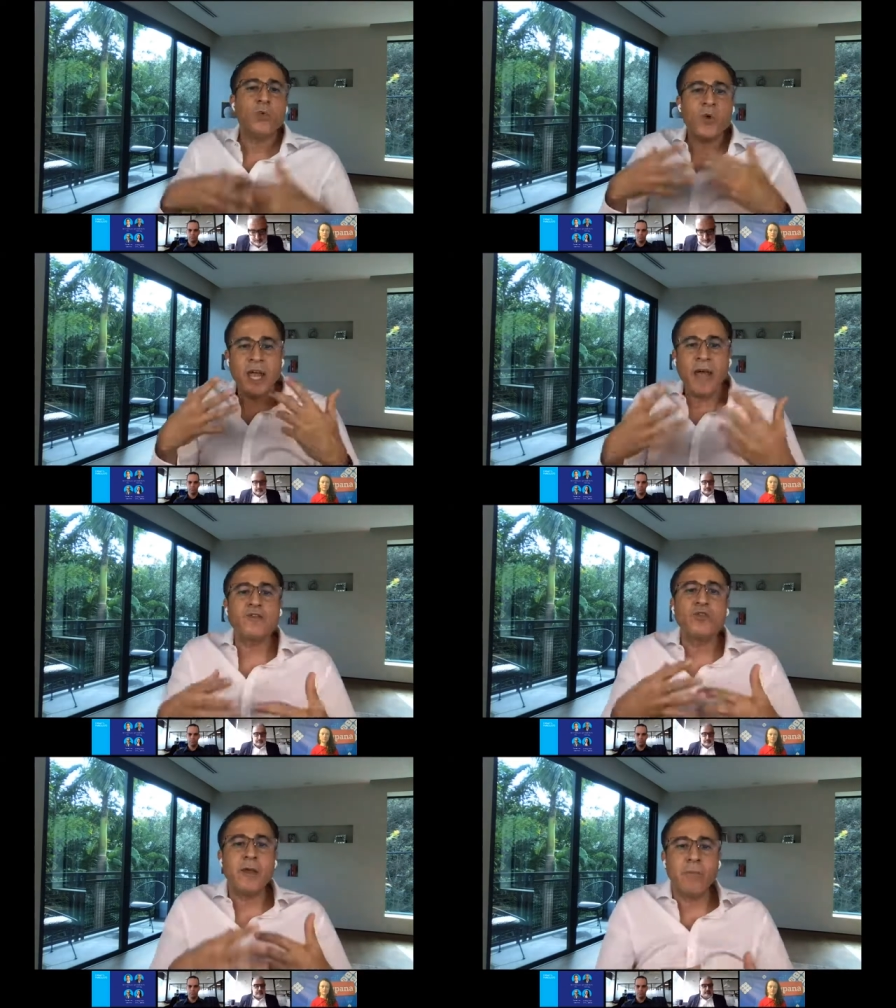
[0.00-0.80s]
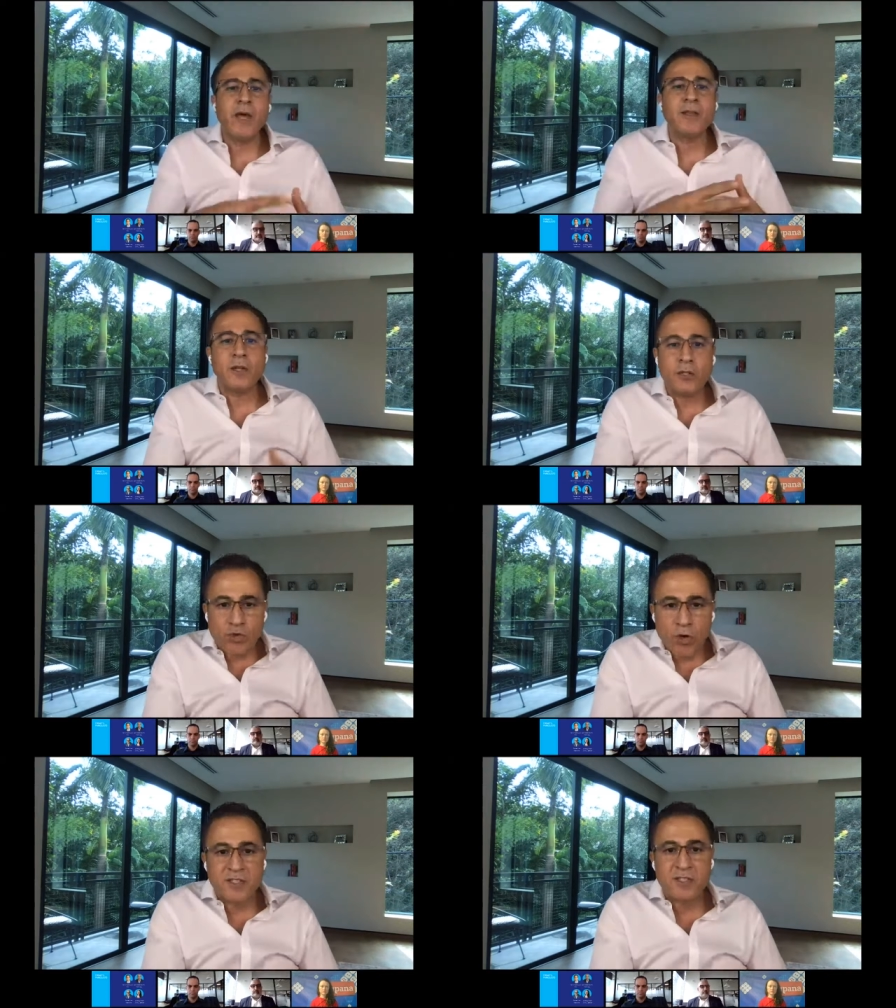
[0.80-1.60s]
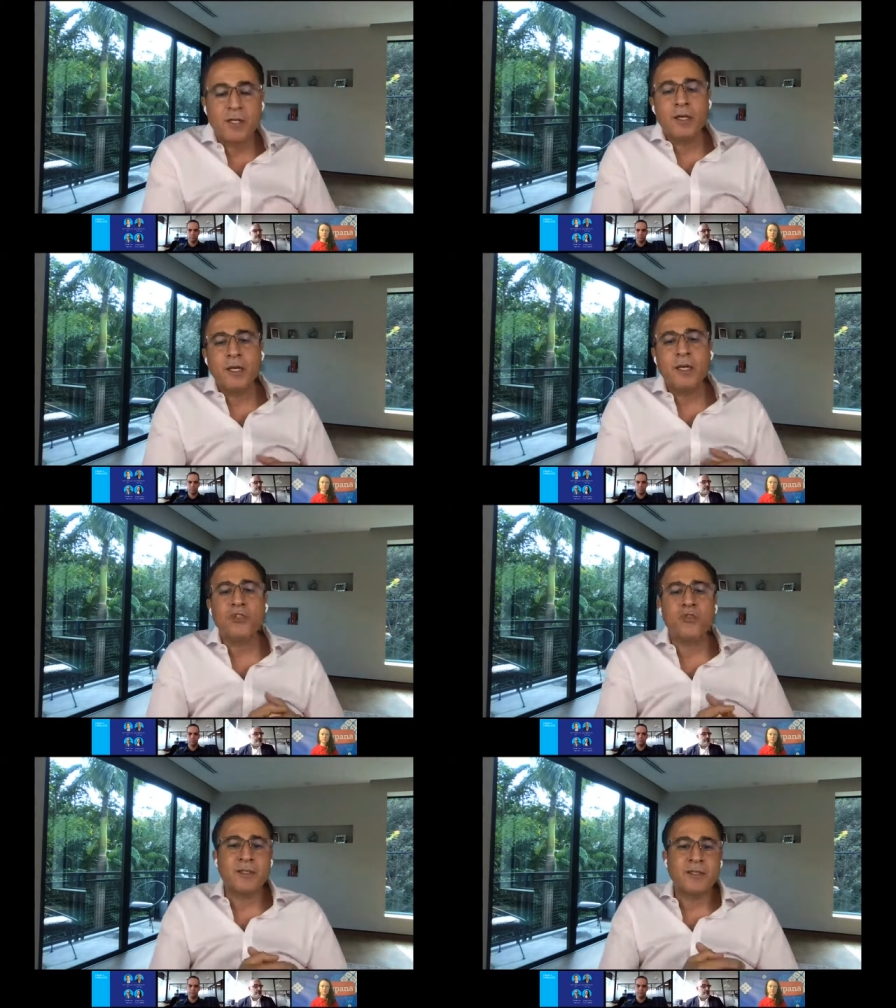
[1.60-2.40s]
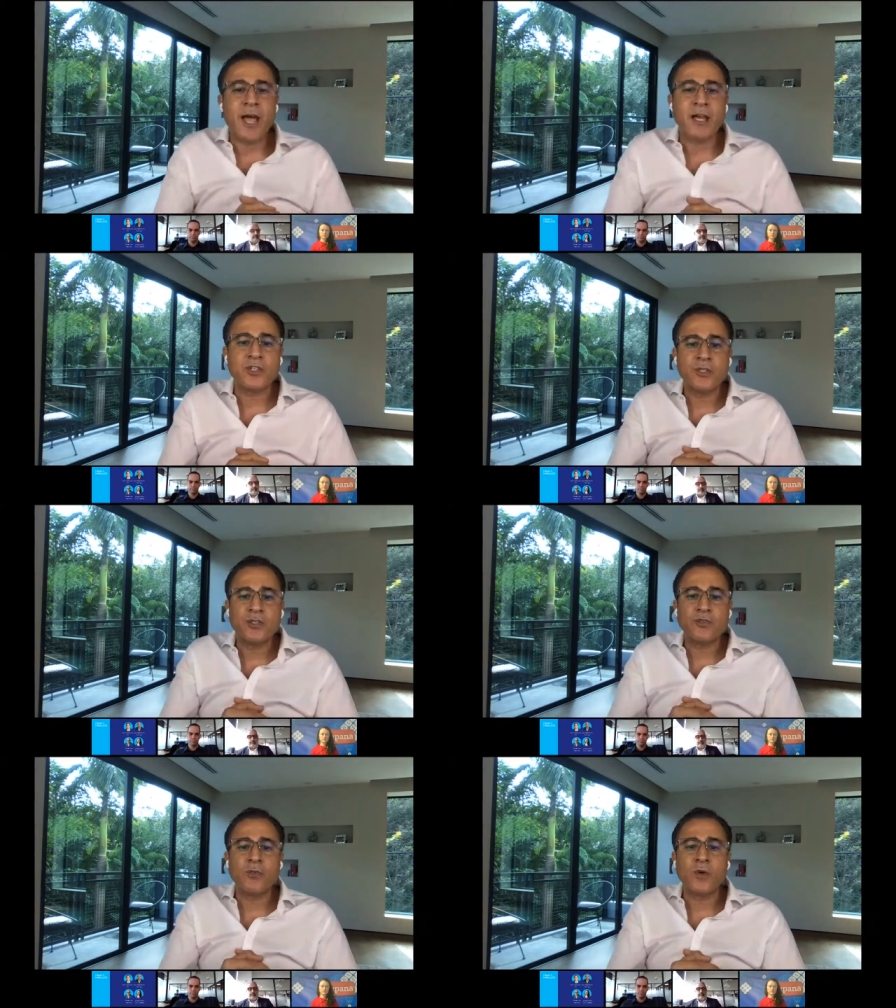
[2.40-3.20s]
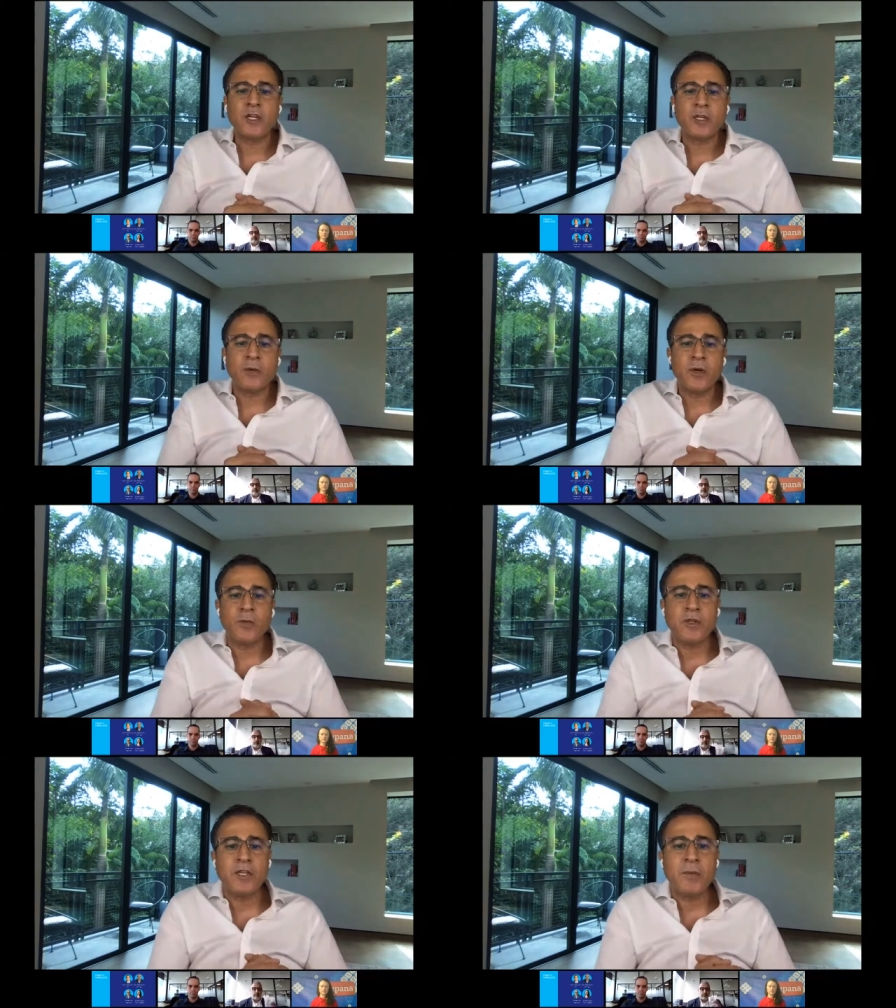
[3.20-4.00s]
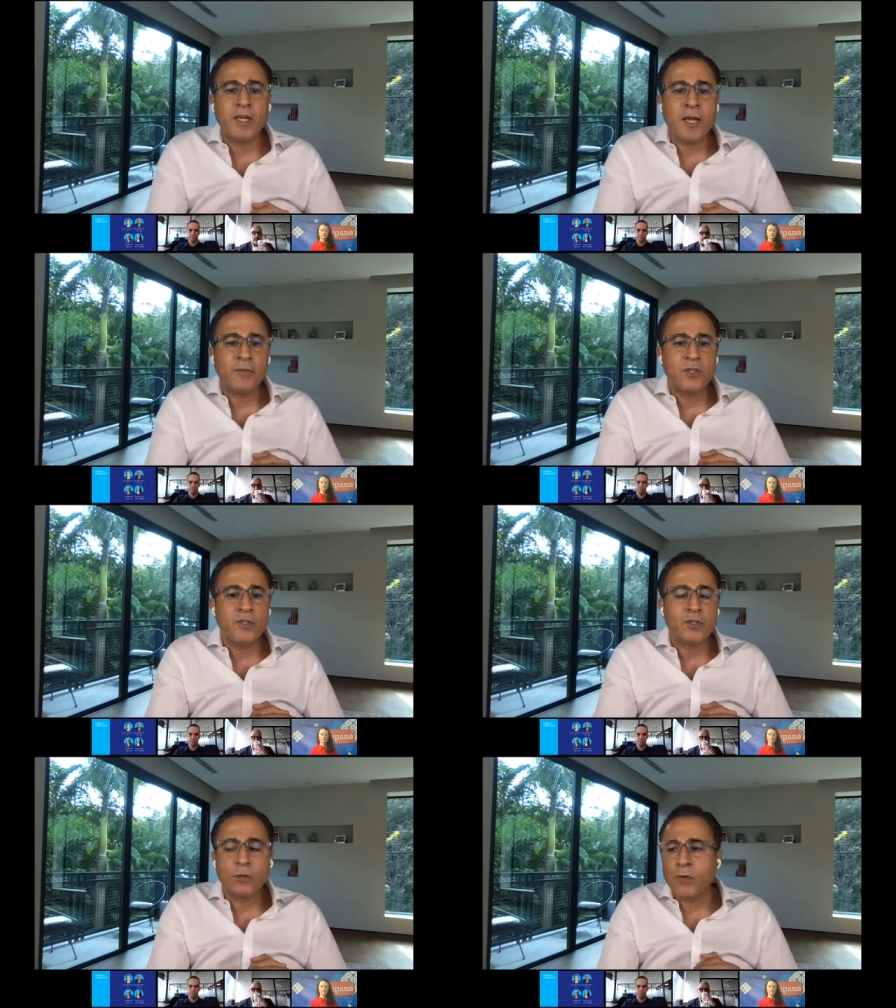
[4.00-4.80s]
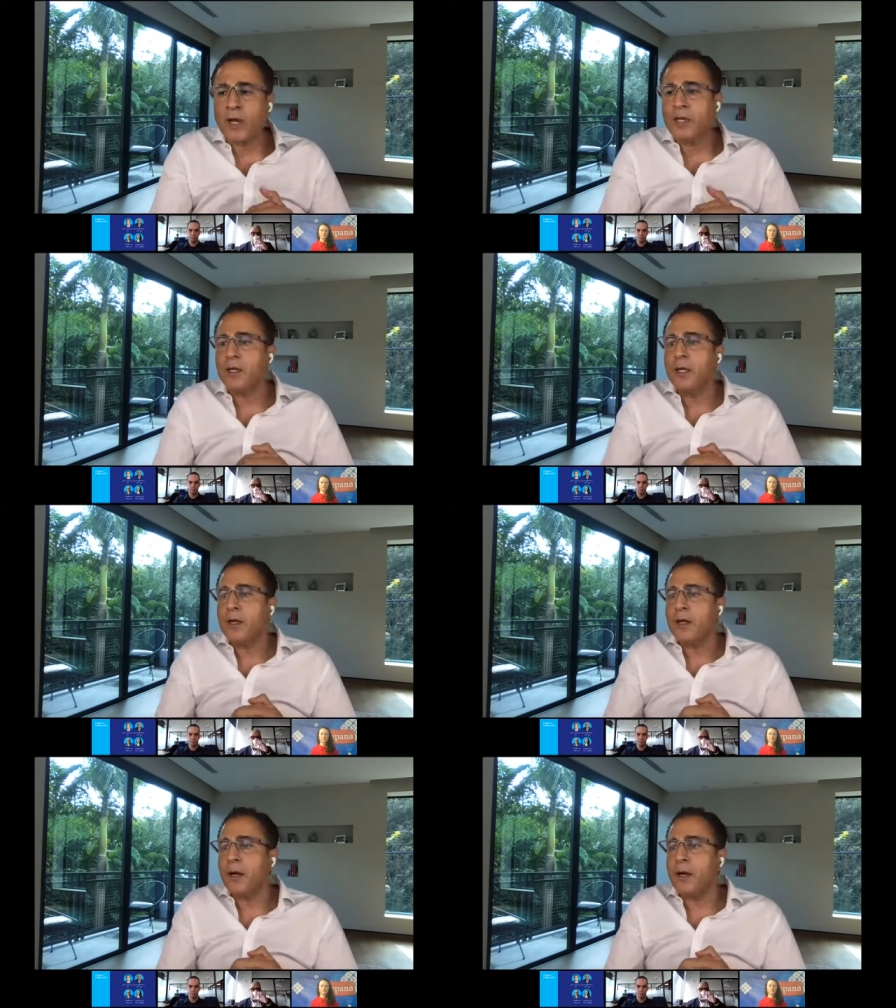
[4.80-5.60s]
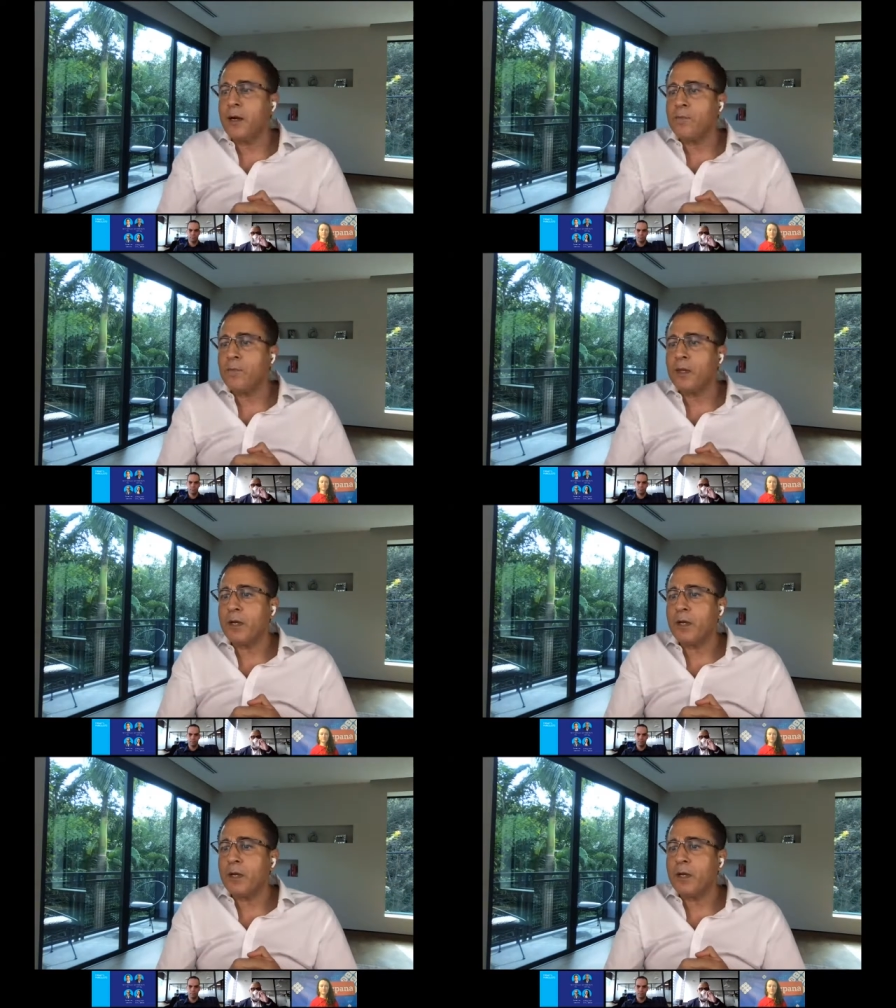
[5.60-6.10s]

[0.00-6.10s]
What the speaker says: We have to embed trust in transactions when they become digital, right? And